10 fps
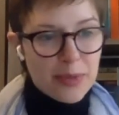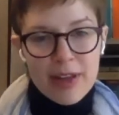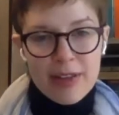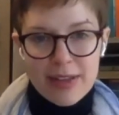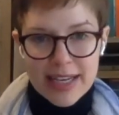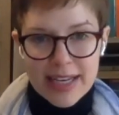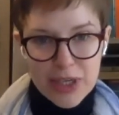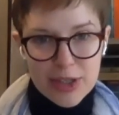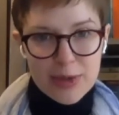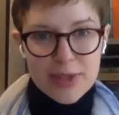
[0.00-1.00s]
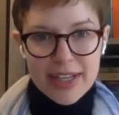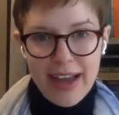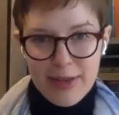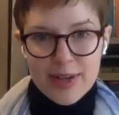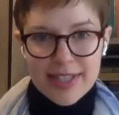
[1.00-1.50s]
one of the things we do
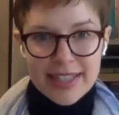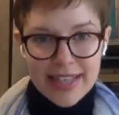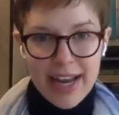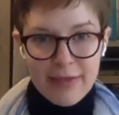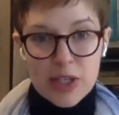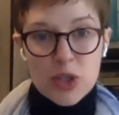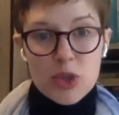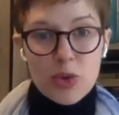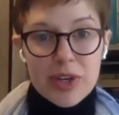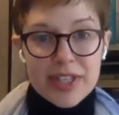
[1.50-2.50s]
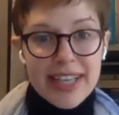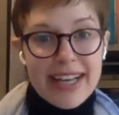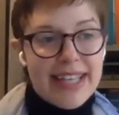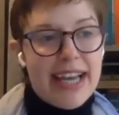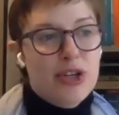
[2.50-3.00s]
together is kind of
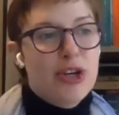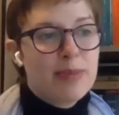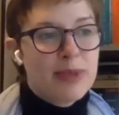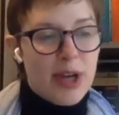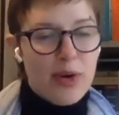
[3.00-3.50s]
historicize that term.